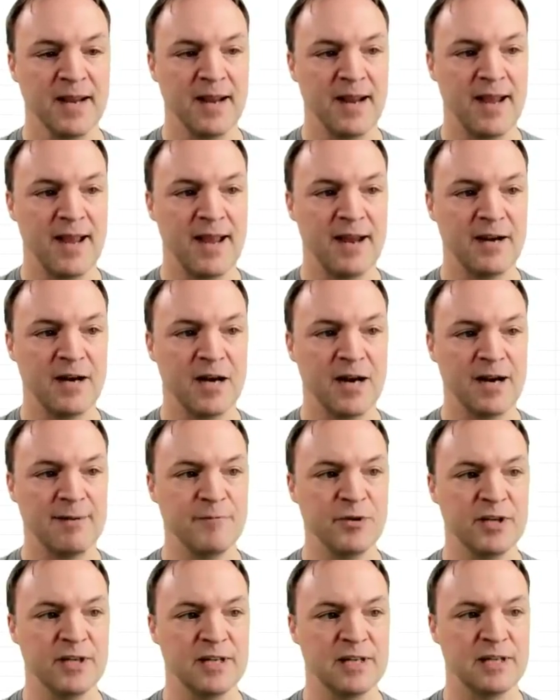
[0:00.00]
And I'm
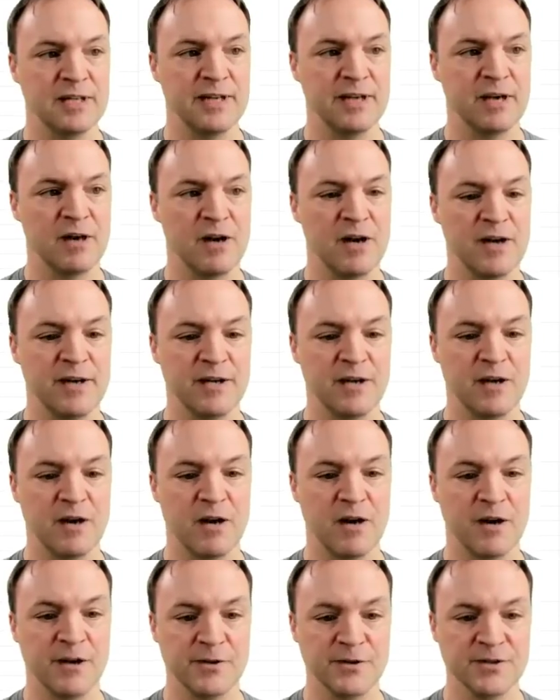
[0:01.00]
going to click on
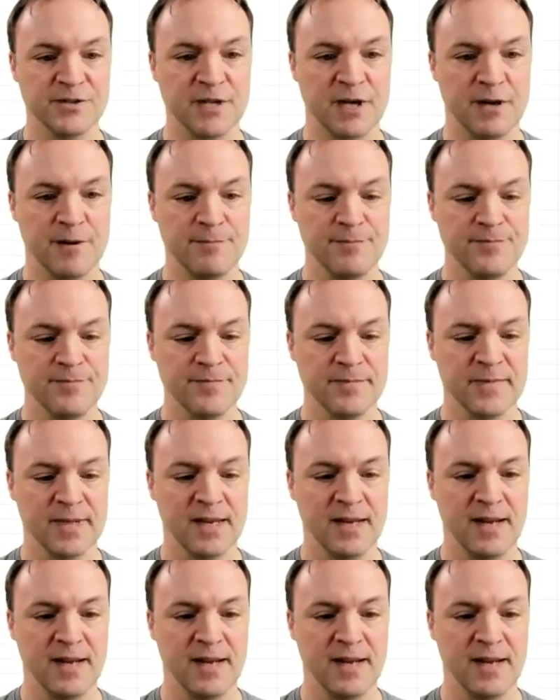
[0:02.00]
auto sum.